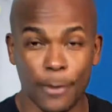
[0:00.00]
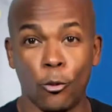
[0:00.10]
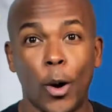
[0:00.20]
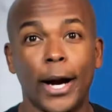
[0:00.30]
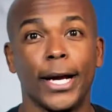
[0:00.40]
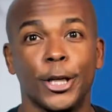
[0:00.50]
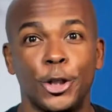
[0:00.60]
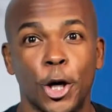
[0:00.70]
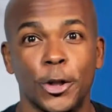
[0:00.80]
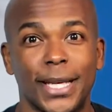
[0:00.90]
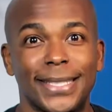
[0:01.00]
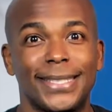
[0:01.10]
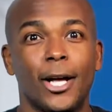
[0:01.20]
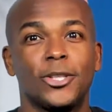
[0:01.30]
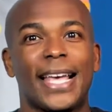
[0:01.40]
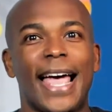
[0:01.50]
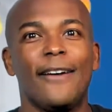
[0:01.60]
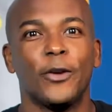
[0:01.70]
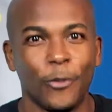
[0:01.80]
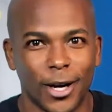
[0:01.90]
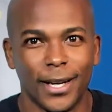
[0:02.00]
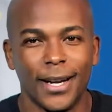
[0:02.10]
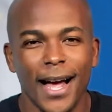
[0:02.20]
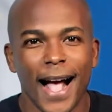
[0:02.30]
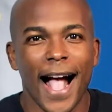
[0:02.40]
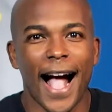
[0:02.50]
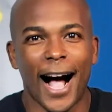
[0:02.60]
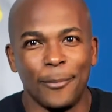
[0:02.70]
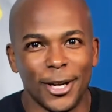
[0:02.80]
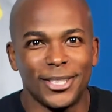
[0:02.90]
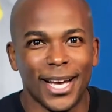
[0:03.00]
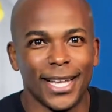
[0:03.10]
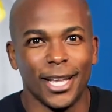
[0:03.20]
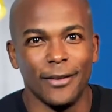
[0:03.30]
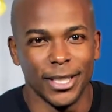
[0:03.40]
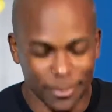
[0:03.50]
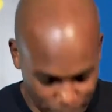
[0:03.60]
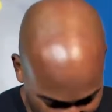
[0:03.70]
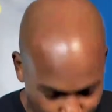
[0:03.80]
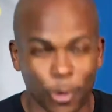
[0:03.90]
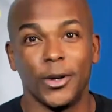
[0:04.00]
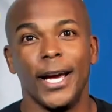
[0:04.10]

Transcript: I'm wearing a shirt that tells everyone how much I love it. Pretty cool,